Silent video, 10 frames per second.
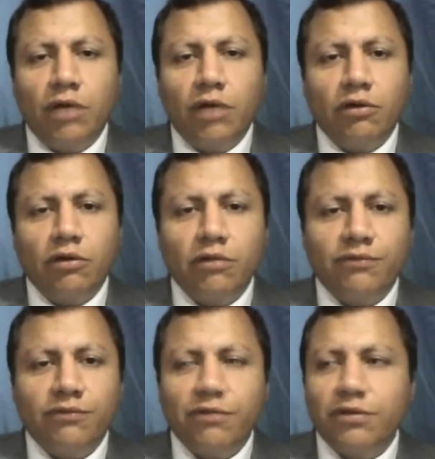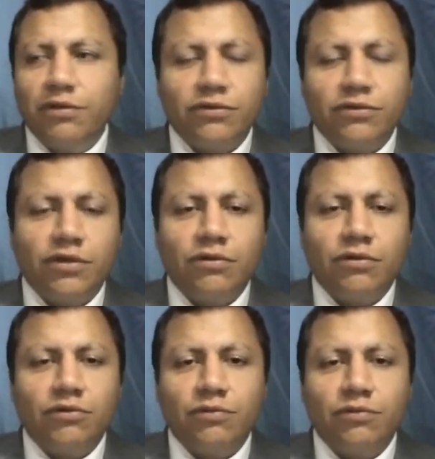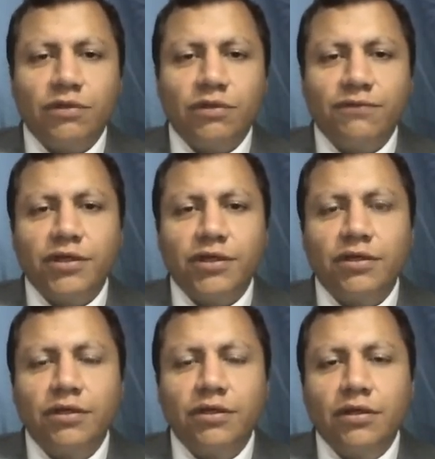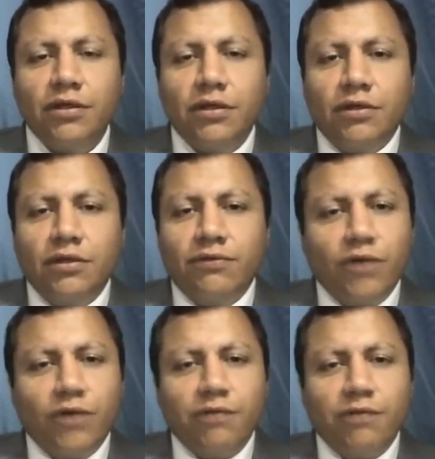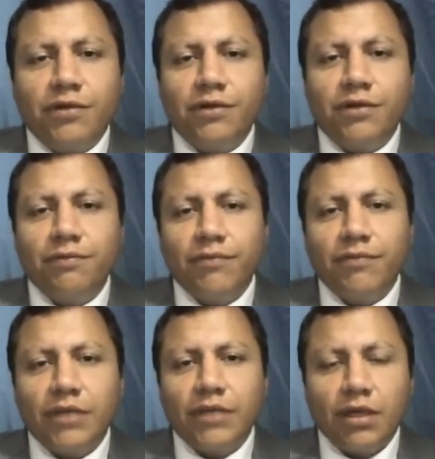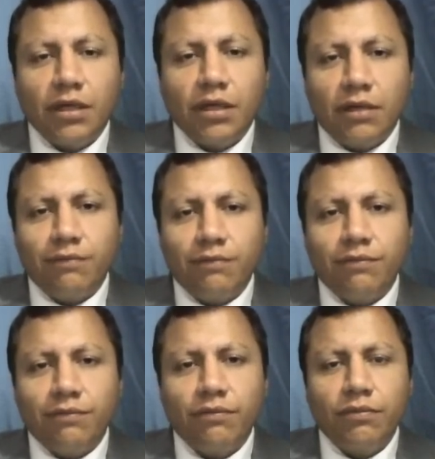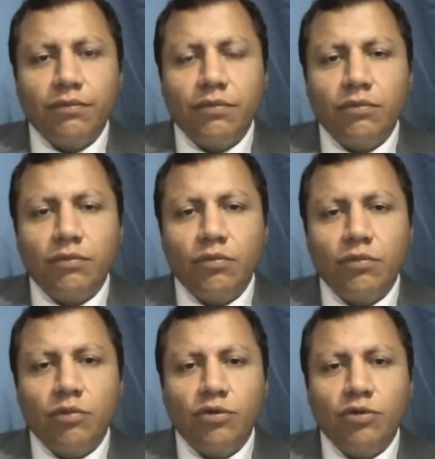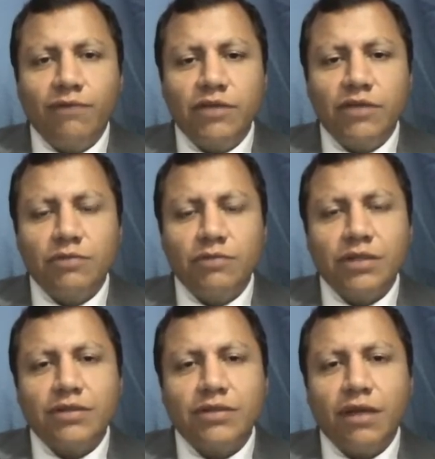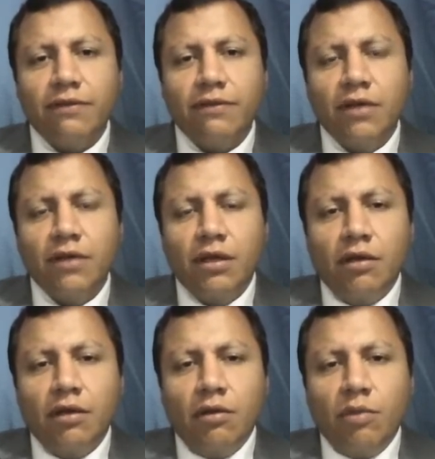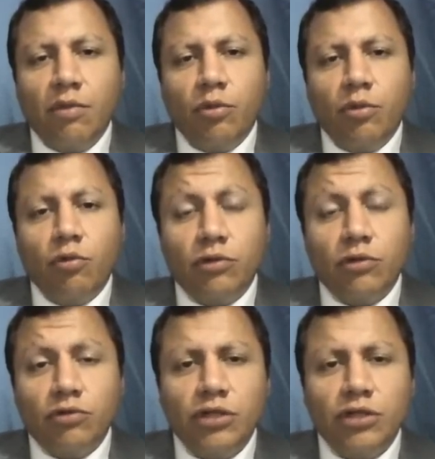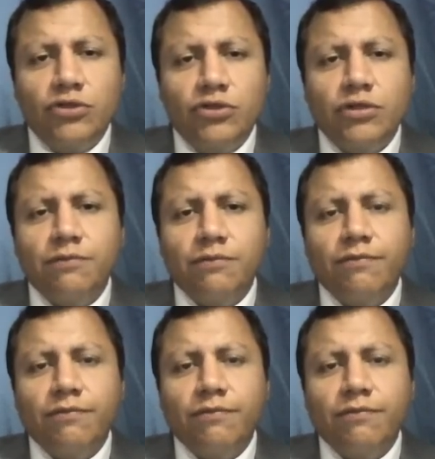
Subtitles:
I call them free because they are going to be free forever. Um, what motivates me is that people who want to teach,